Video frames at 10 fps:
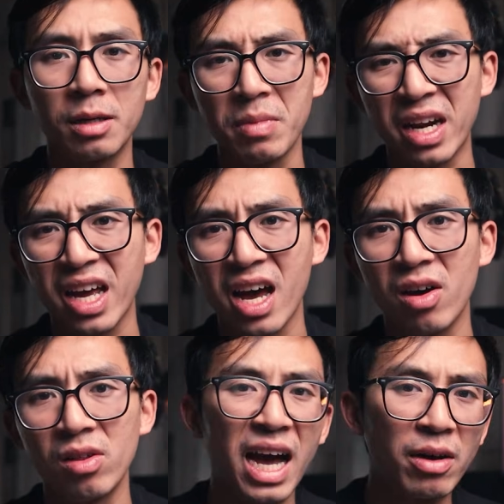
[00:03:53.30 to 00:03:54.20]
like
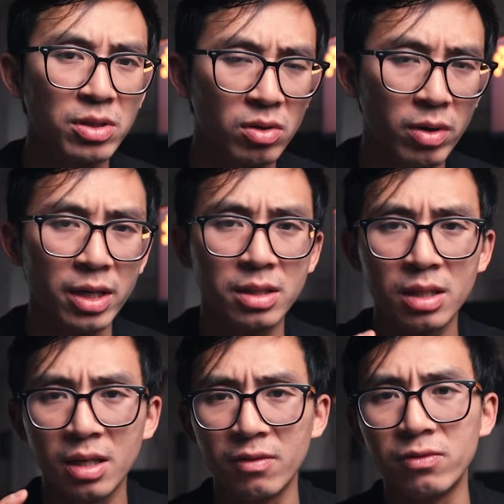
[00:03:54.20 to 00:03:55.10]
Medi-Cal, housing credits,
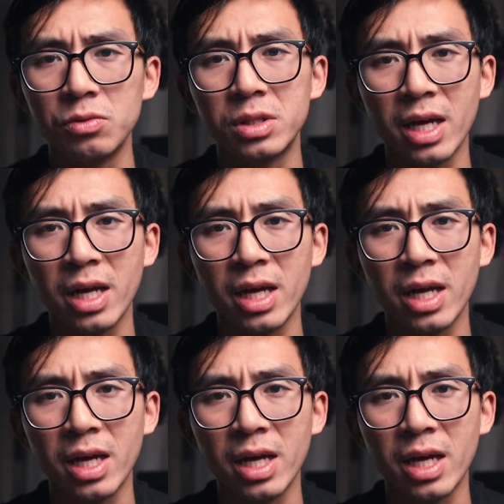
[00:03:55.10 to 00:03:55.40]
and food